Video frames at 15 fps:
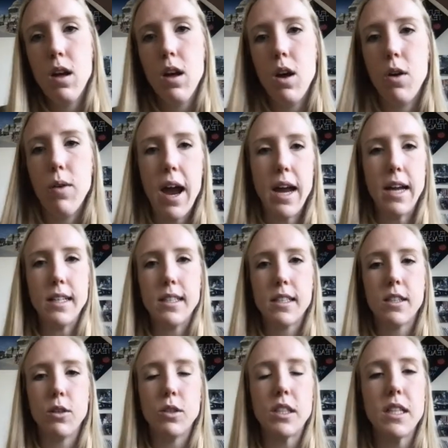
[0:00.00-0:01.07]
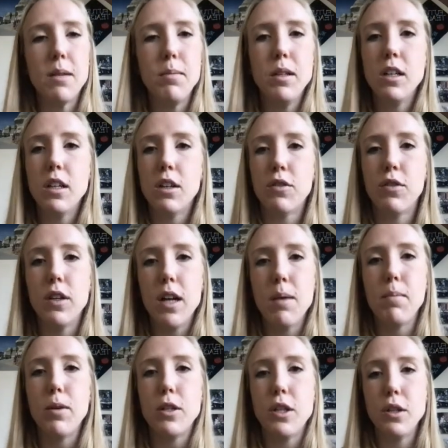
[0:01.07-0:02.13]
All right, so similar for
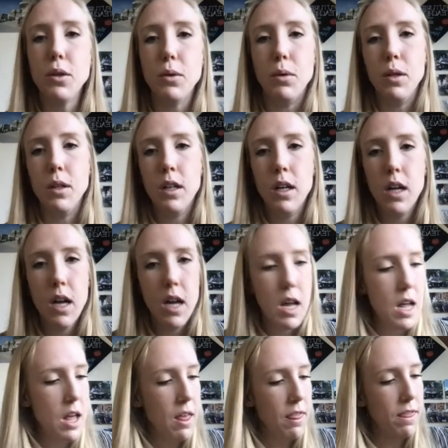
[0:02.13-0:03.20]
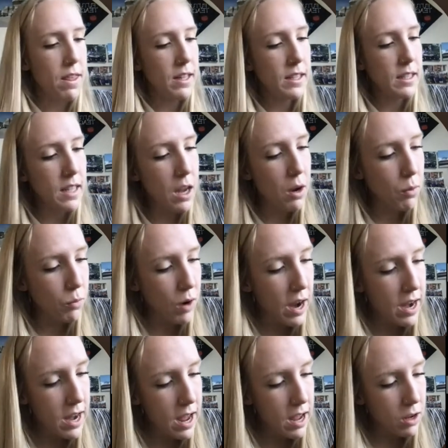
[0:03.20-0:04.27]
number 2. This is a
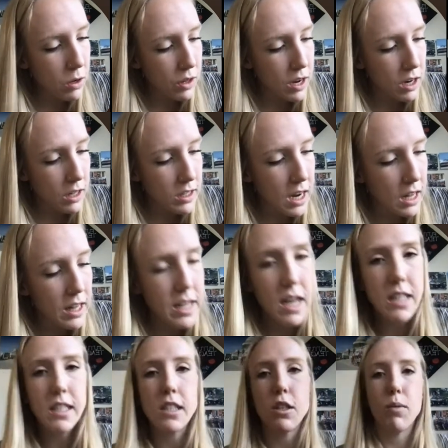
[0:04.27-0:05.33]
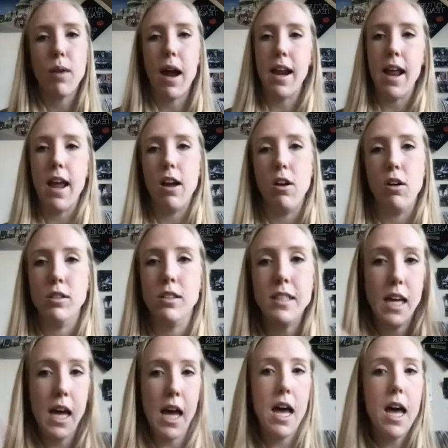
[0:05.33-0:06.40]
right angle. They are telling us it's a right angle.
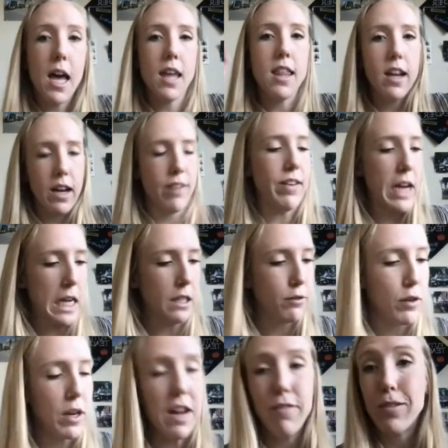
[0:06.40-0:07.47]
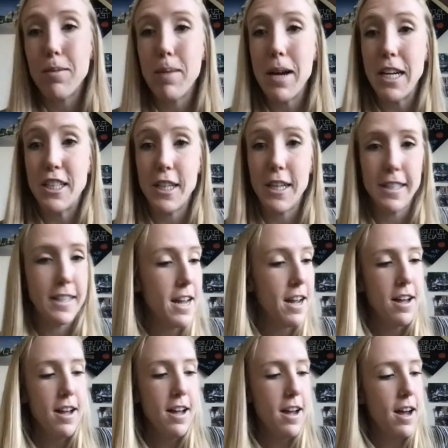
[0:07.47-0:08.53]
Yay, they're giving us free information.
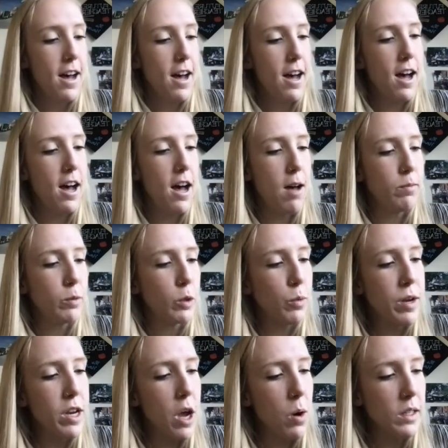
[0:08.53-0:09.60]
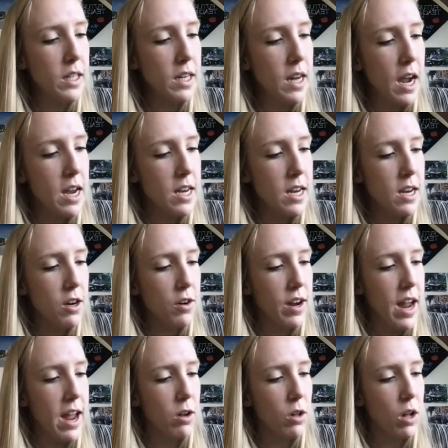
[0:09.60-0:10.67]
So we know it's a 90 degree
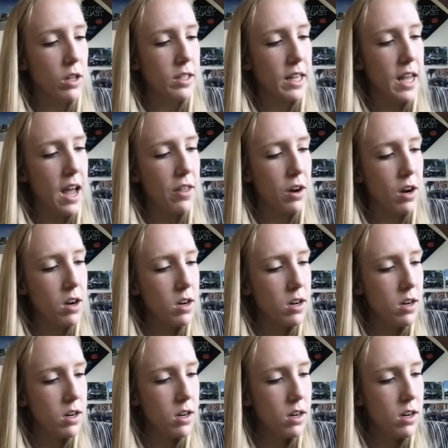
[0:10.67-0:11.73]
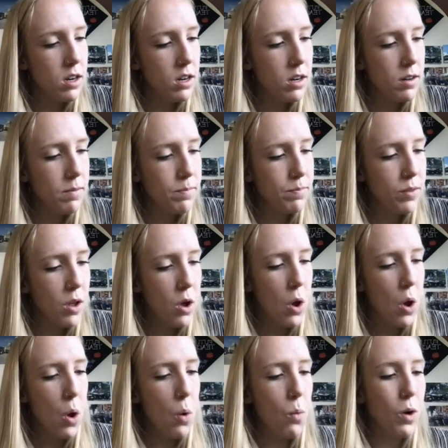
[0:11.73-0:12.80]
angle altogether.
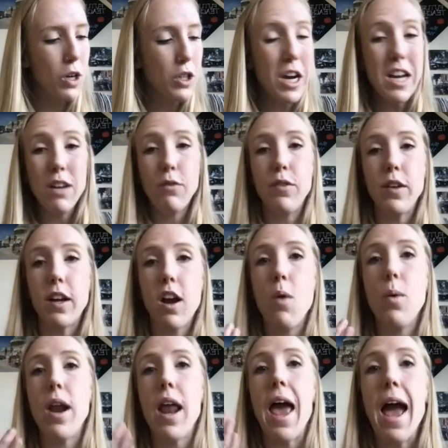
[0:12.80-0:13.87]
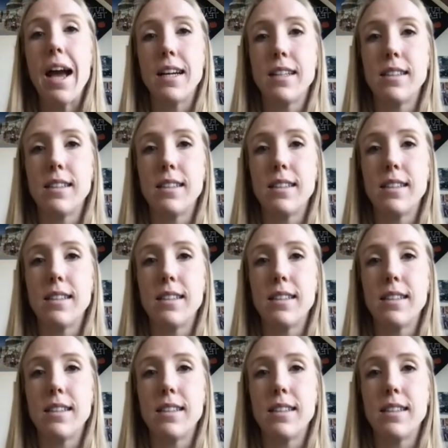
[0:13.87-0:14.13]
We're trying to figure out what x